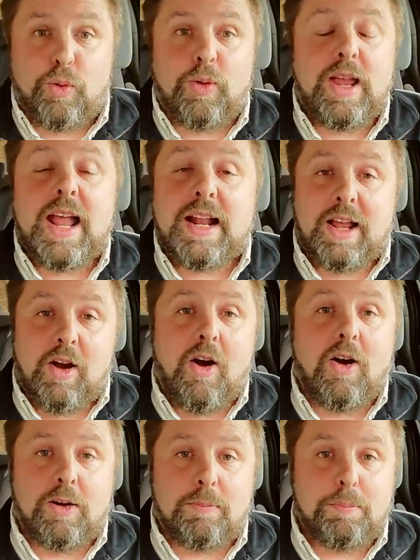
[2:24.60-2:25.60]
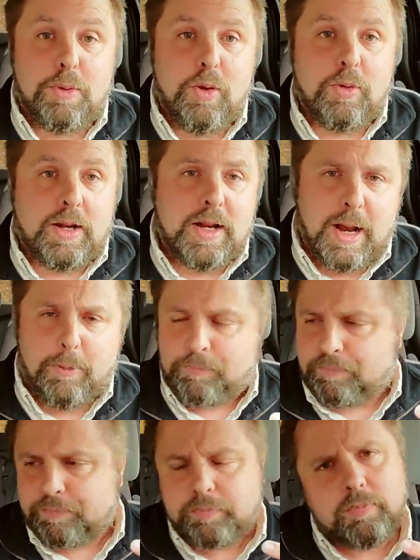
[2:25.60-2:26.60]
for creating art and beauty. Now,
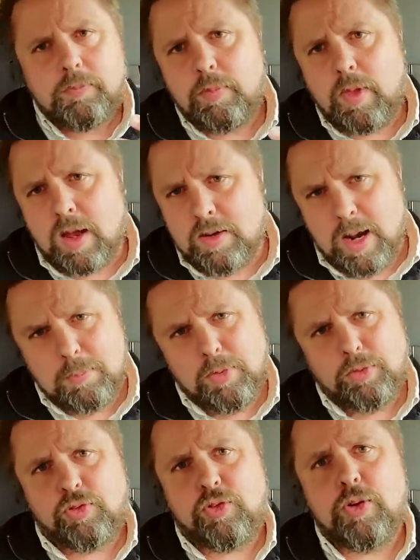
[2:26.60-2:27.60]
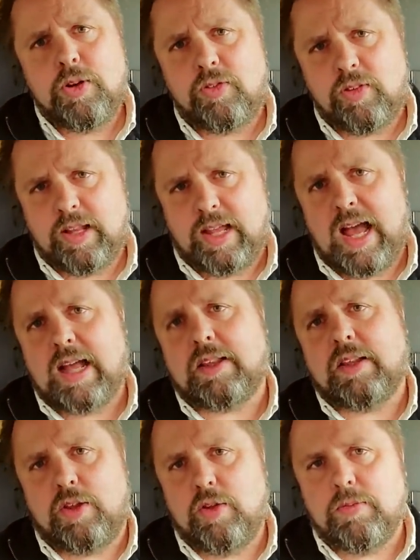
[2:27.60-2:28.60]
a number of students at the
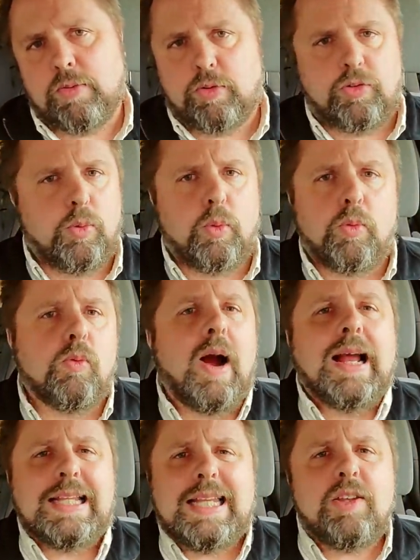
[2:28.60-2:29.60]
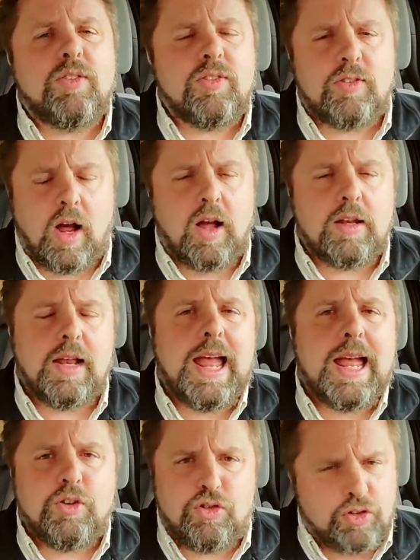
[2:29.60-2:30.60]
Catholic University were rightly stunned
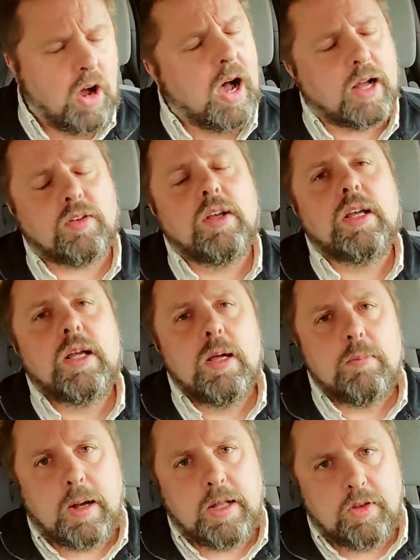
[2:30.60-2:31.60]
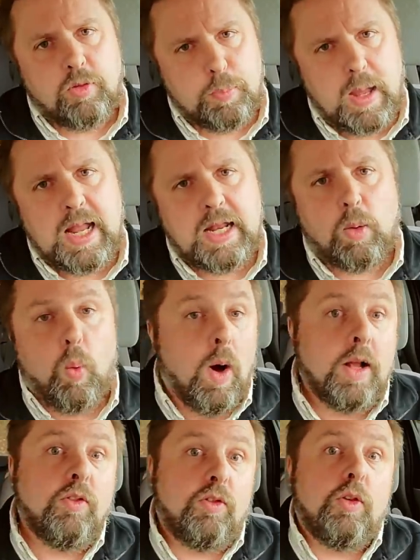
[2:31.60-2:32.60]
and shocked by this painting.
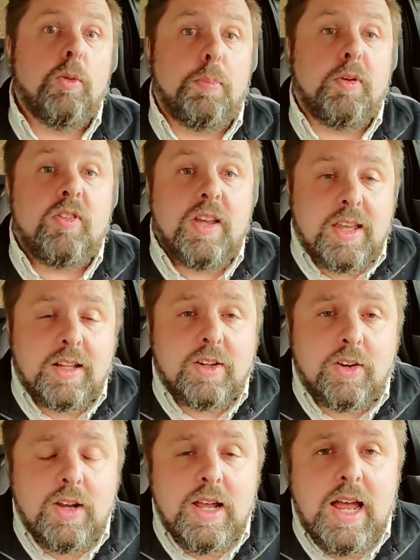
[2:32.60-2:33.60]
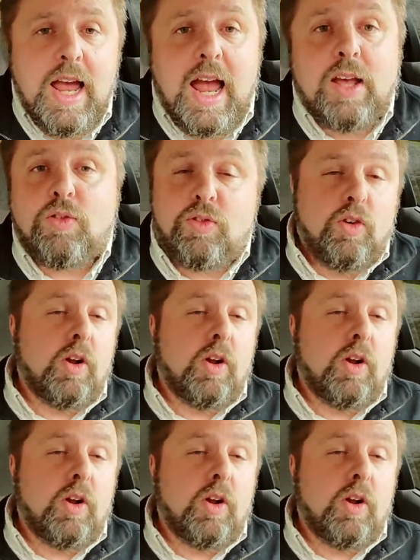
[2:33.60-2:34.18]
One student in particular has